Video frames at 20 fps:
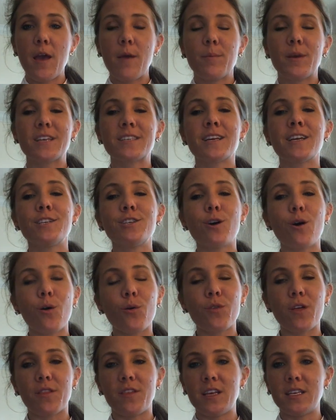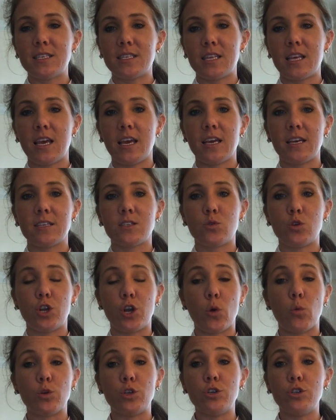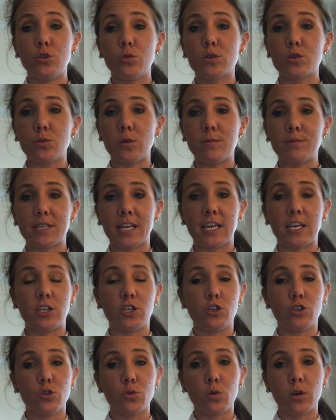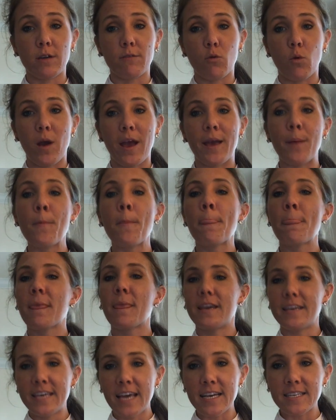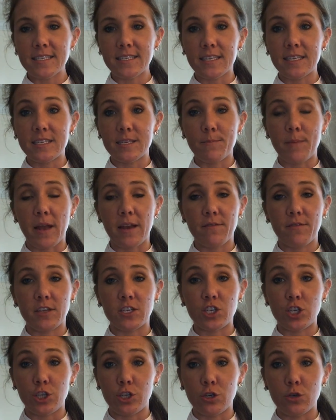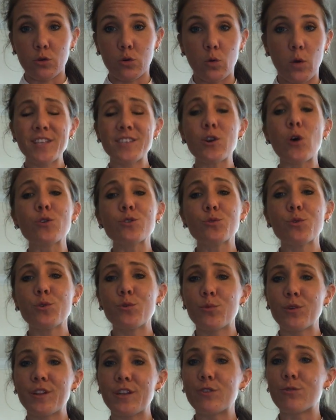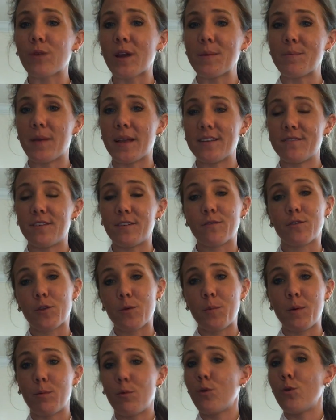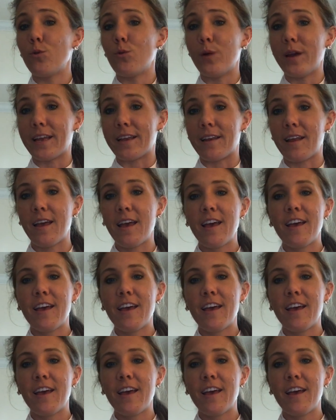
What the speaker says: Because I know that these things, when you do a sweepstake and you do a giveaway, yes, it's a benefit to you. It's also a really great benefit for the people who win.